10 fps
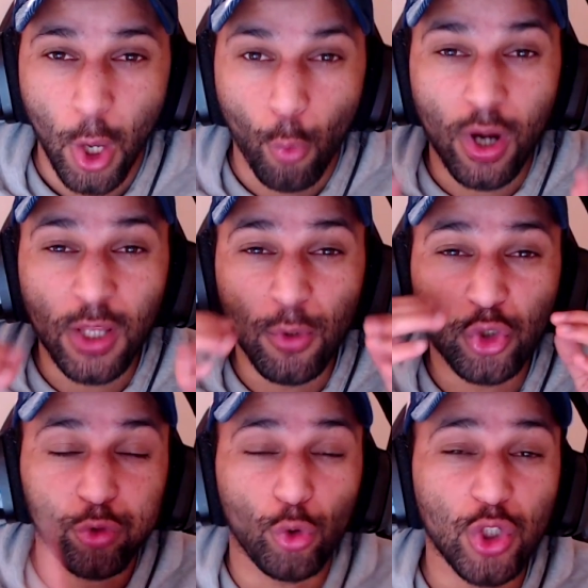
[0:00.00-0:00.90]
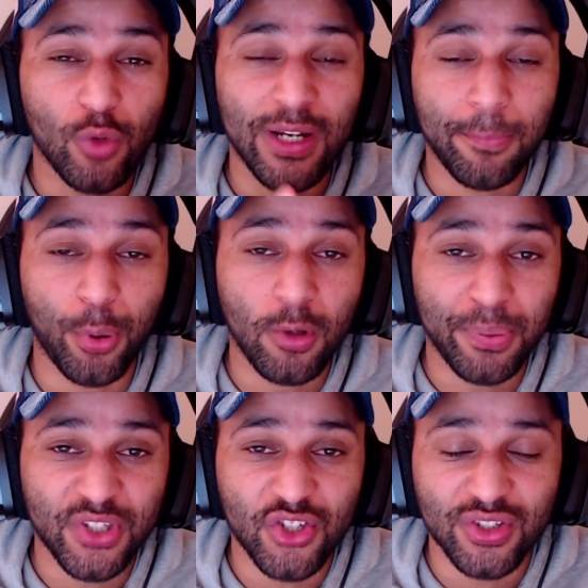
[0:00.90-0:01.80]
One of the most crucial and important
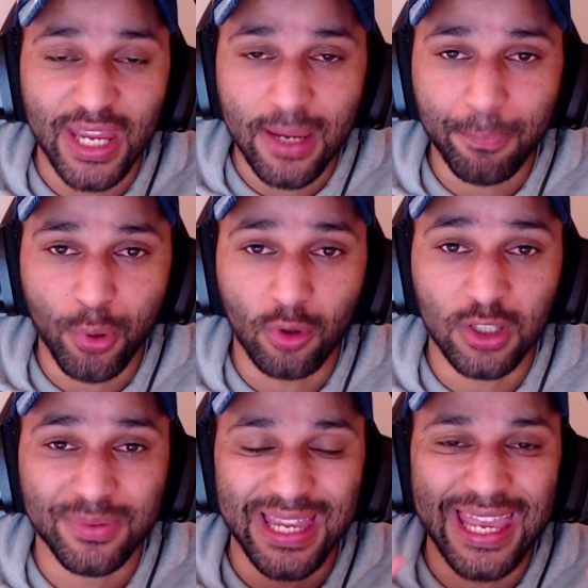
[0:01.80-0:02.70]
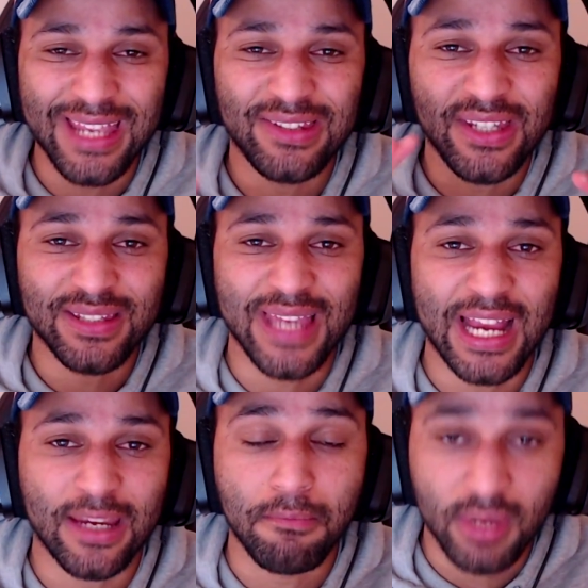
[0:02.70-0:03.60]
positions in pro clubs is the
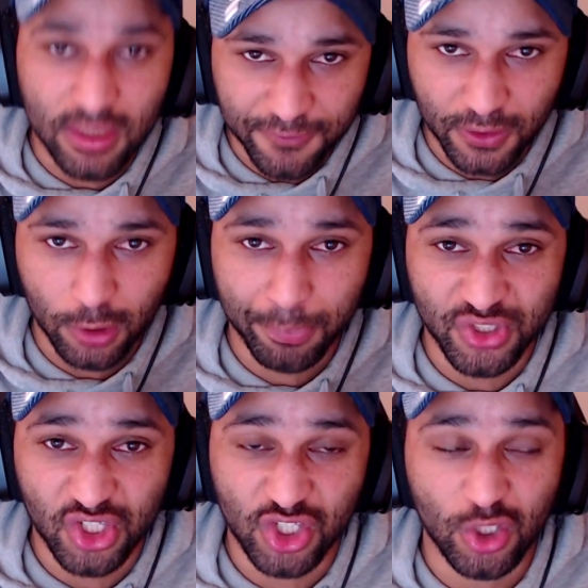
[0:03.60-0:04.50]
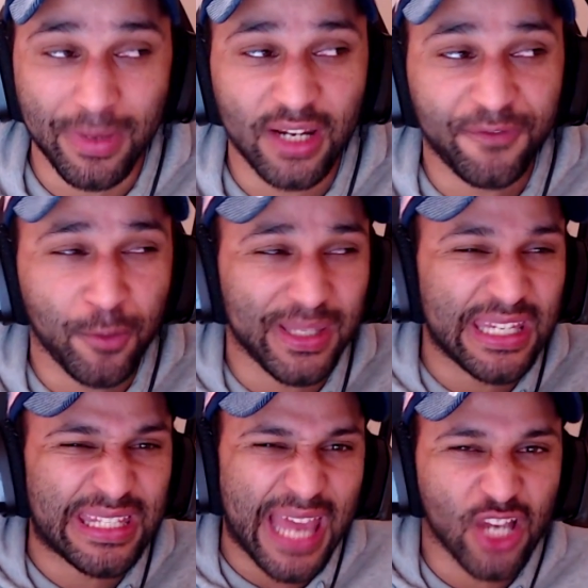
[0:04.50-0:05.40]
attacking midfielder position. No matter if you're
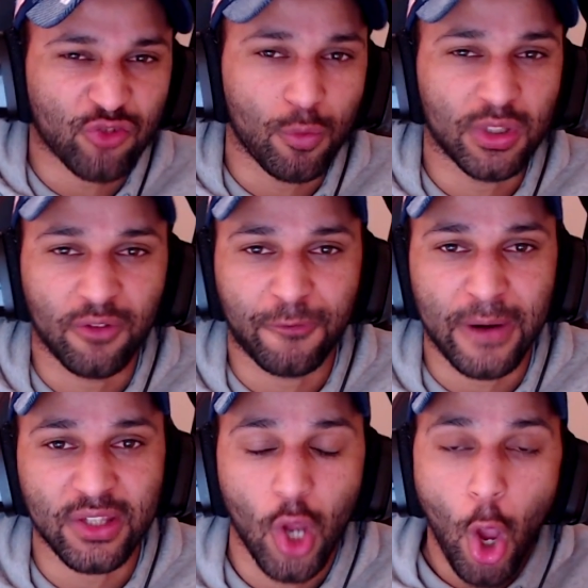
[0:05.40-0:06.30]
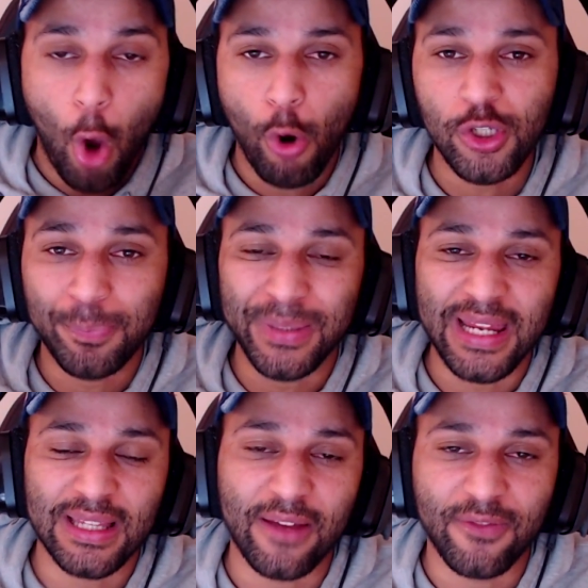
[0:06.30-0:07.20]
playing casual with your friends or you're playing
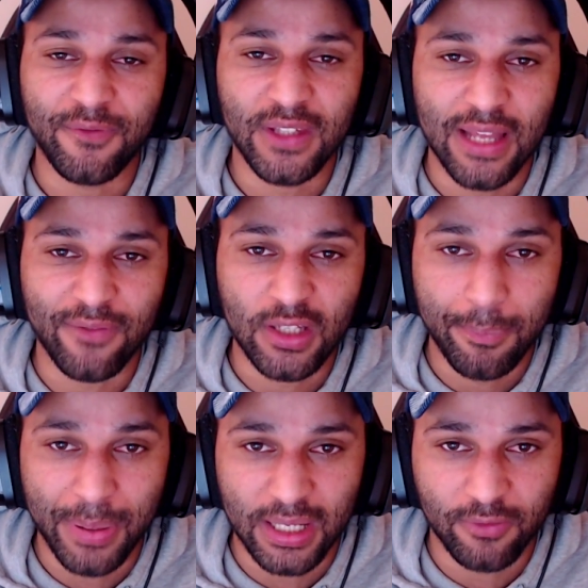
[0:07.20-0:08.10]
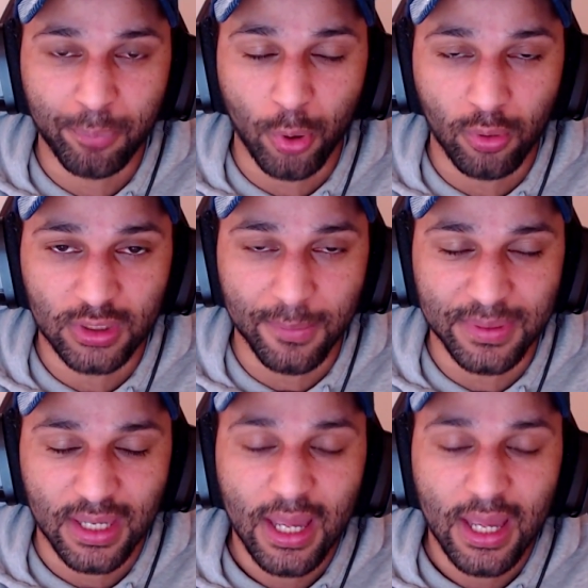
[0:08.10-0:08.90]
11v11 competitive pro clubs,